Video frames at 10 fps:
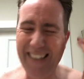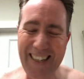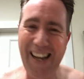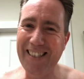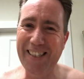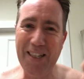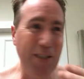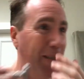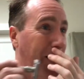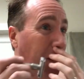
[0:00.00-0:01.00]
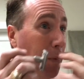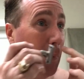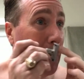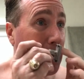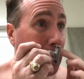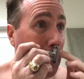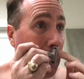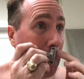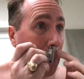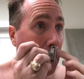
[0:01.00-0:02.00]
And that's such, it's so
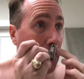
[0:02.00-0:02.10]
frustrating.